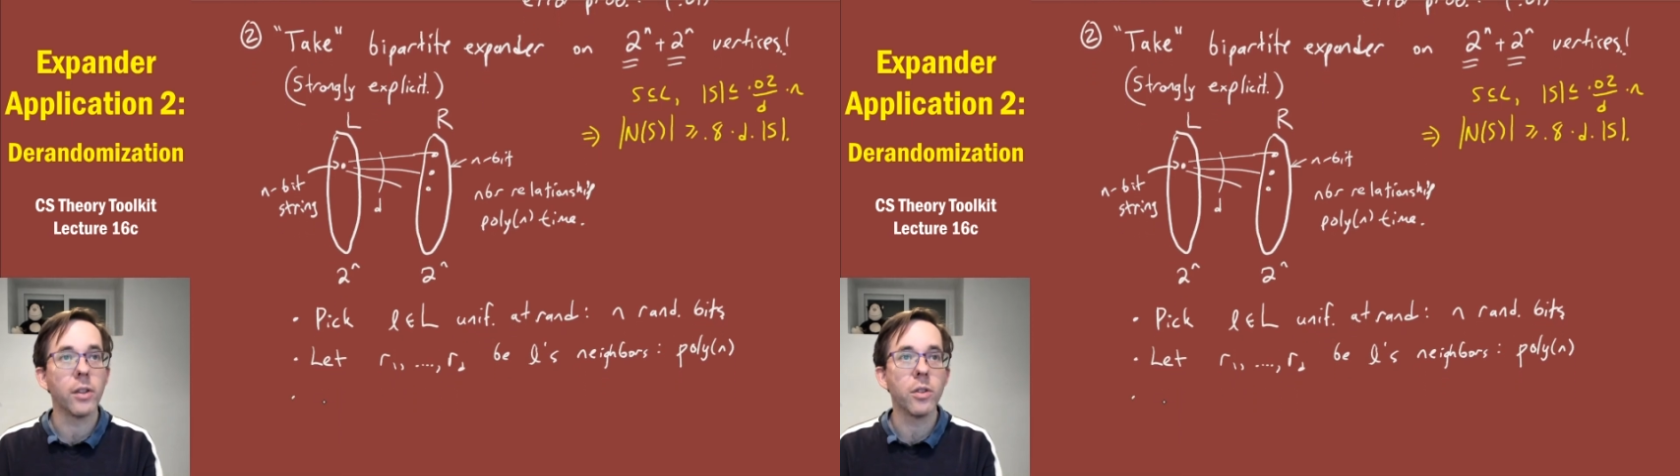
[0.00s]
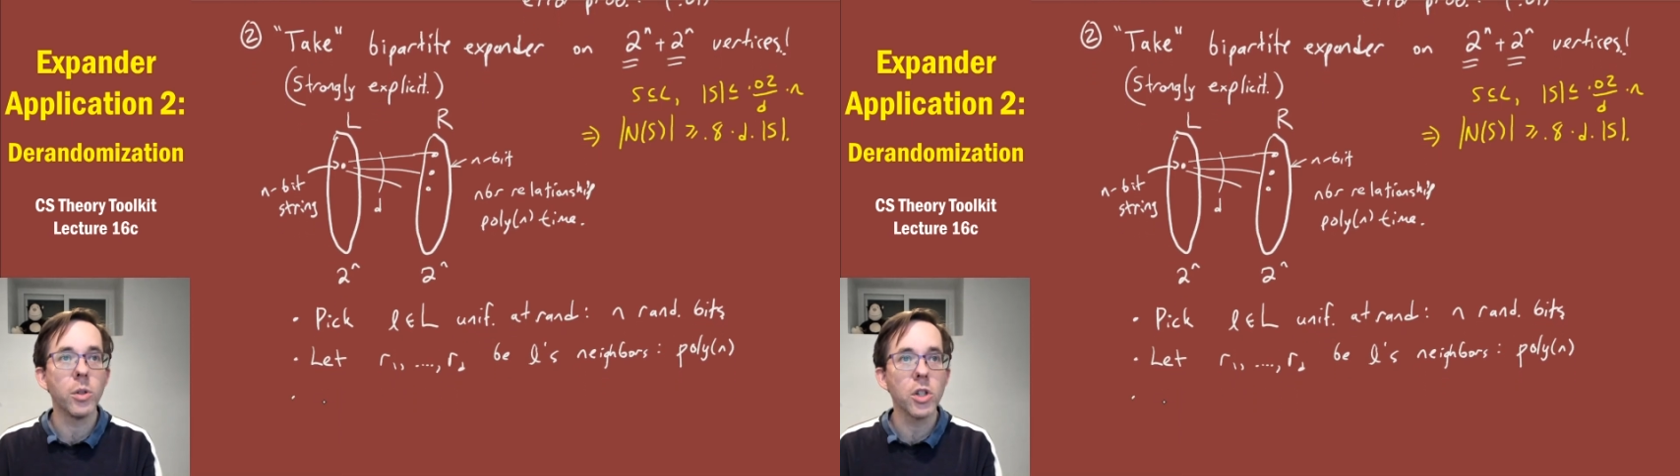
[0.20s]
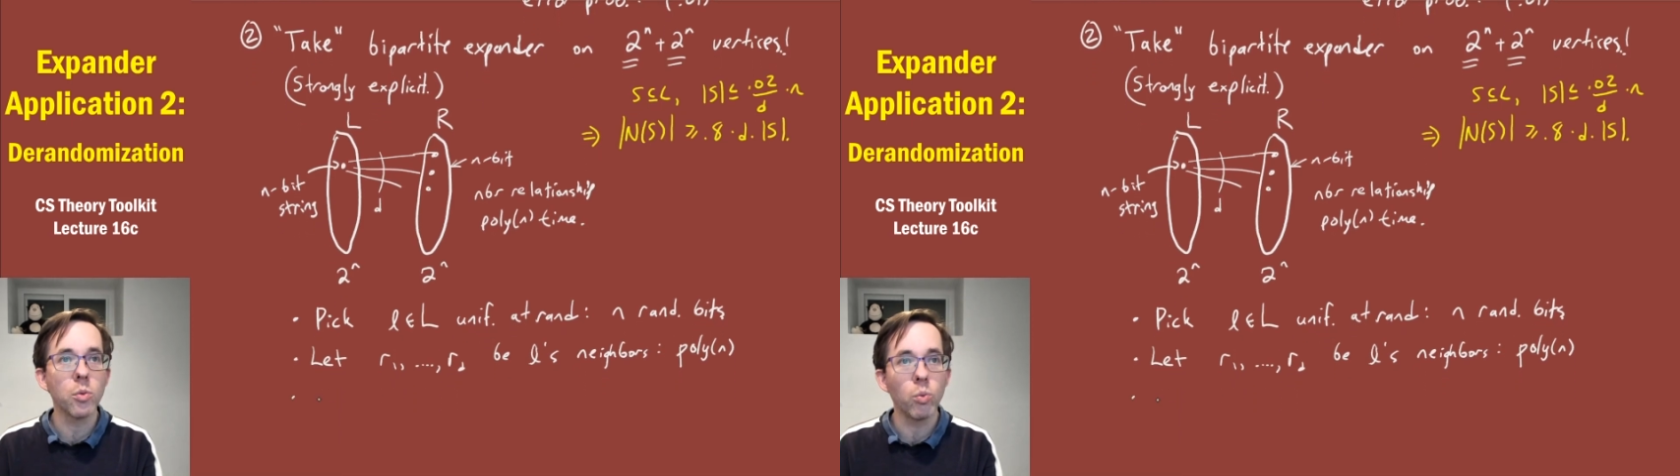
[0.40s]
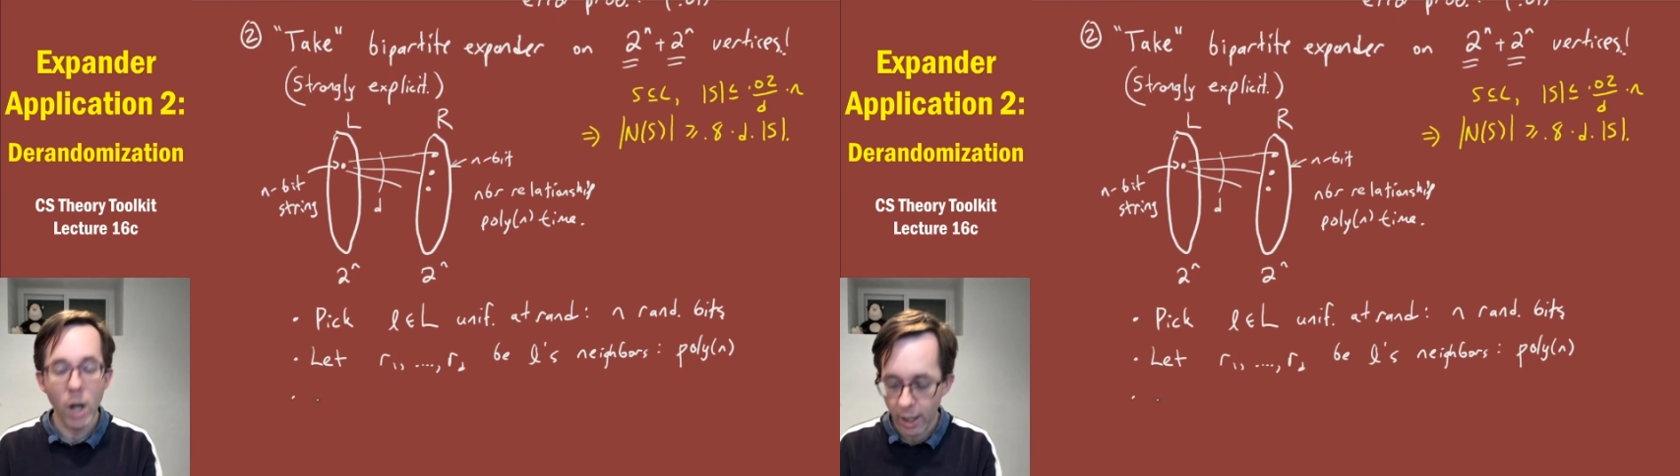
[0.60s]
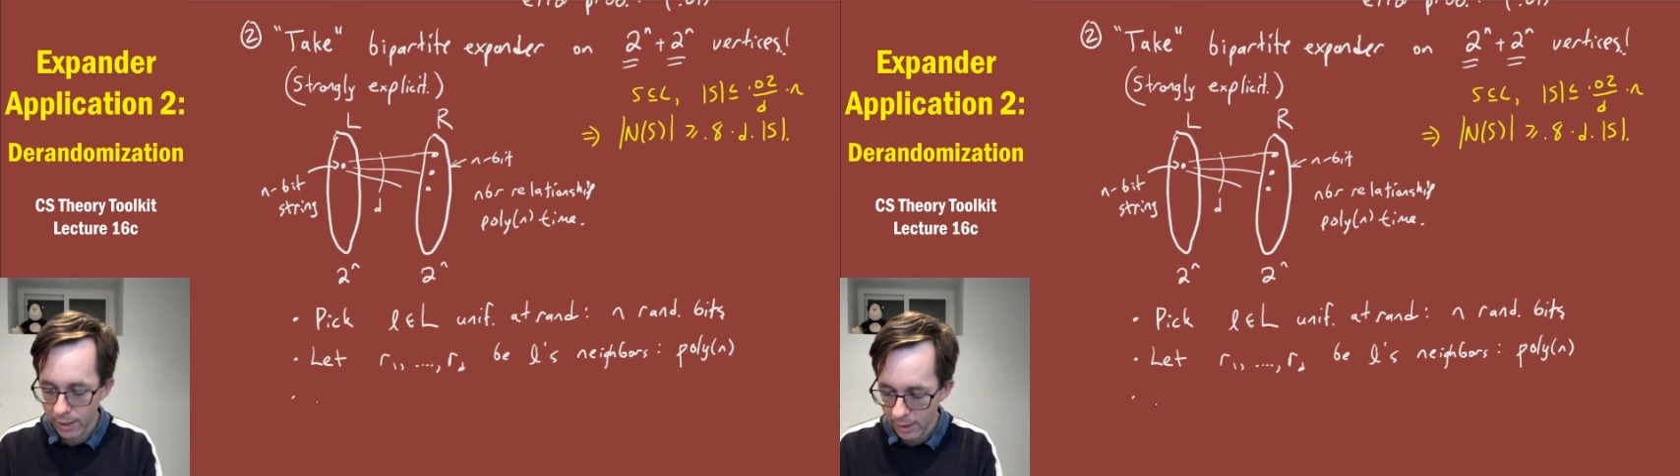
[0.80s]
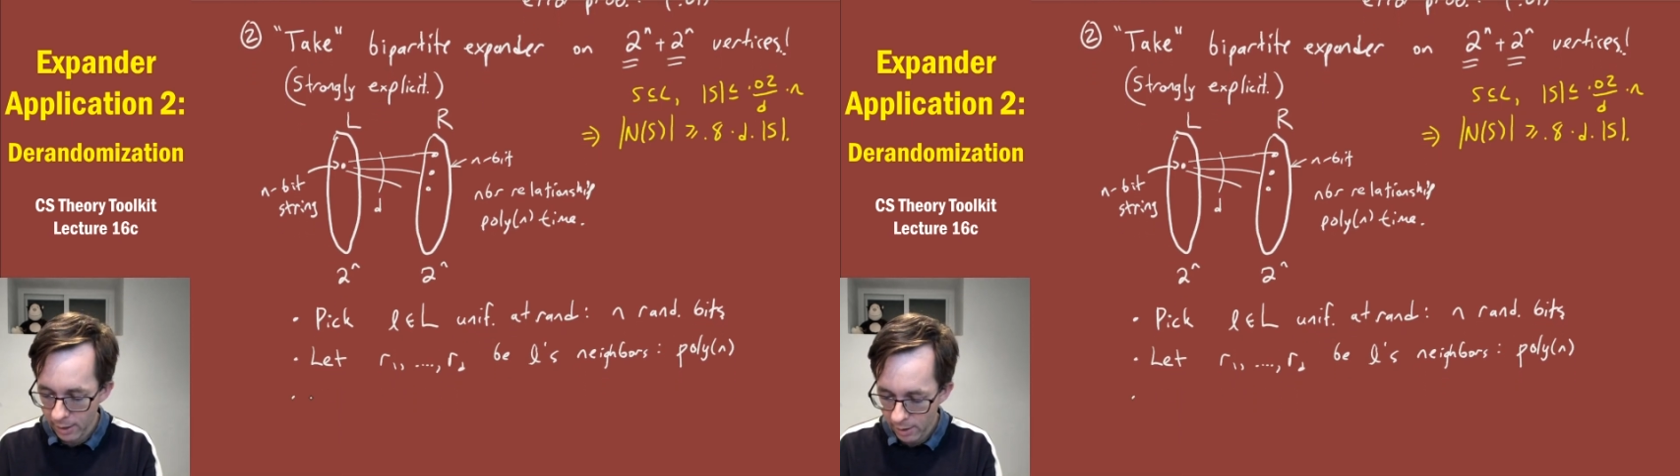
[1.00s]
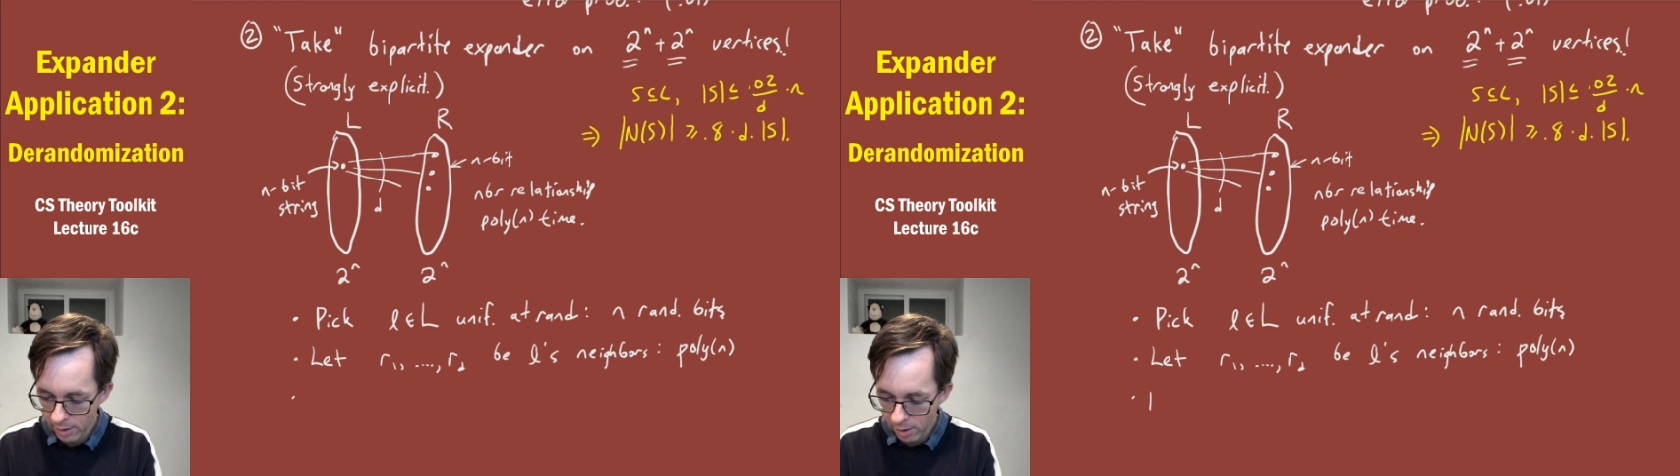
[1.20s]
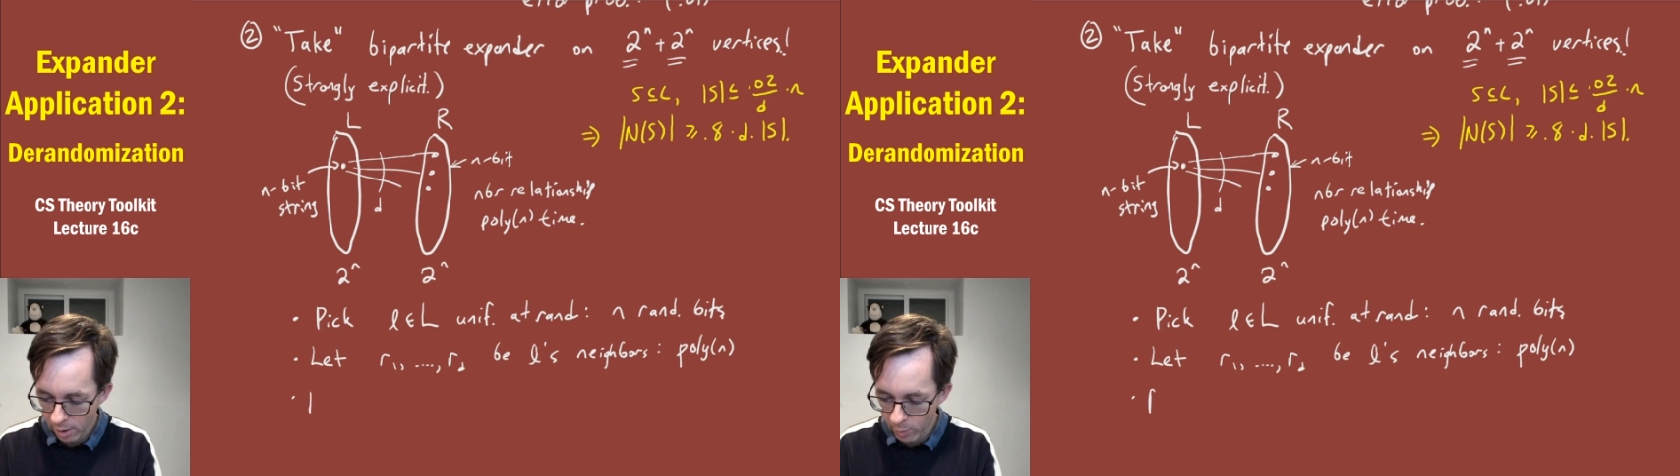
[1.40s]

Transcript: So we just run our